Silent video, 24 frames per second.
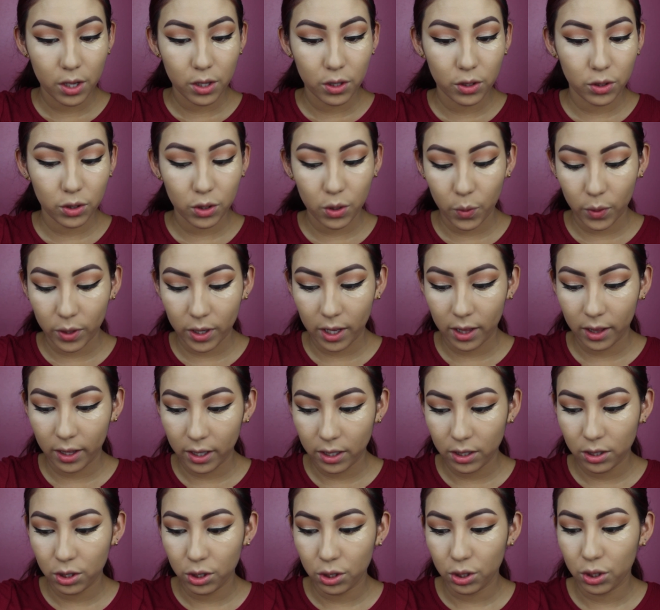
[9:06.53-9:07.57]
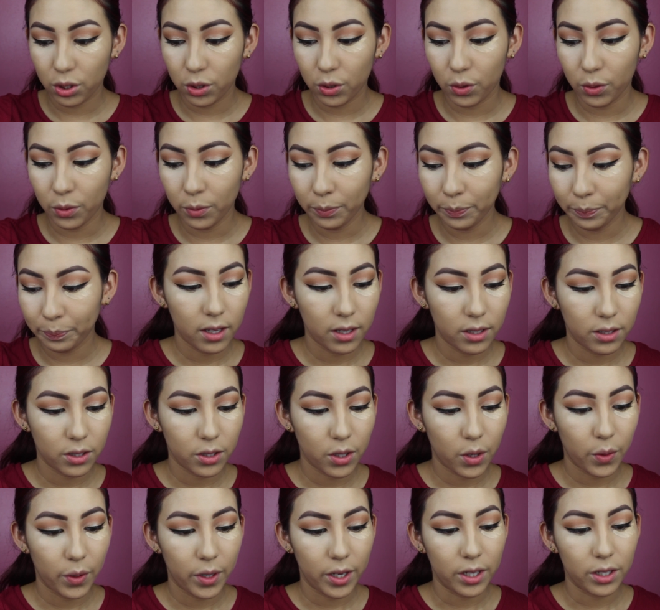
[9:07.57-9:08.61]
So what I like to do is
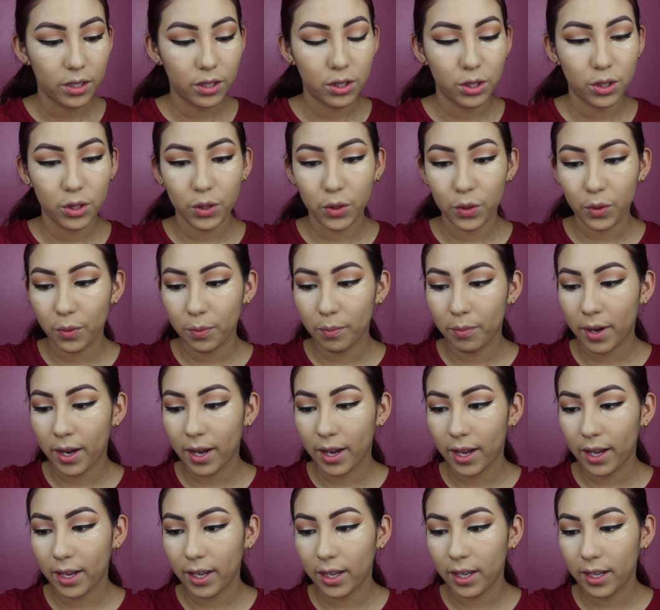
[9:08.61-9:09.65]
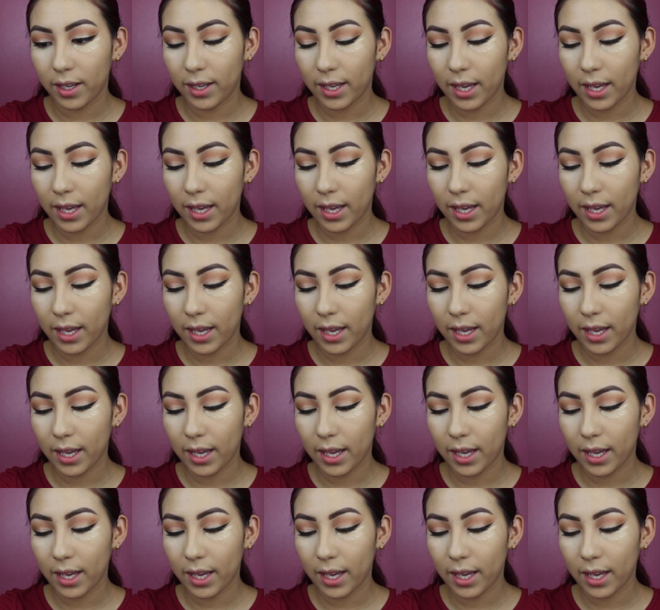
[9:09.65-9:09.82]
go into my